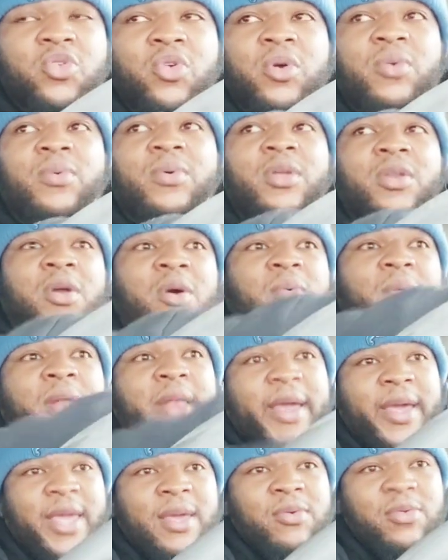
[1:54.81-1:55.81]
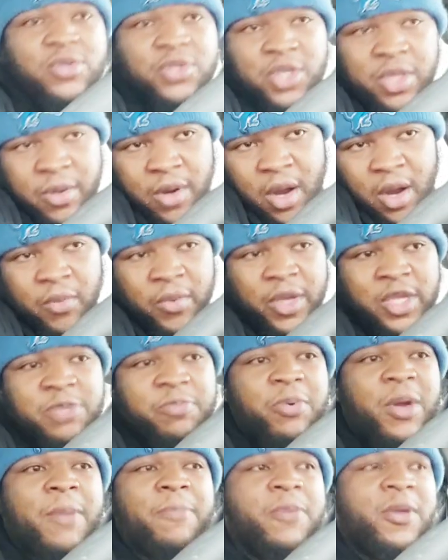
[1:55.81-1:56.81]
So you know, wasn't like he was a, a rich,
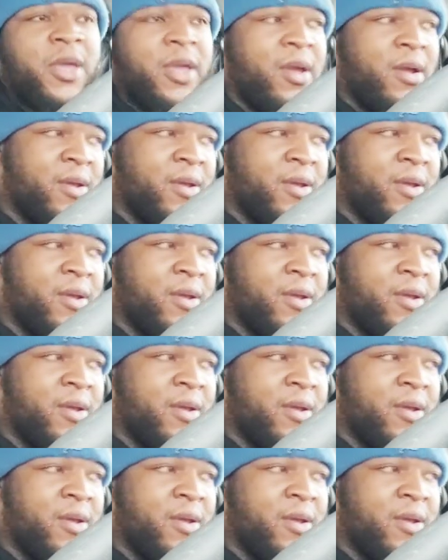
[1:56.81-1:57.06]
preppy,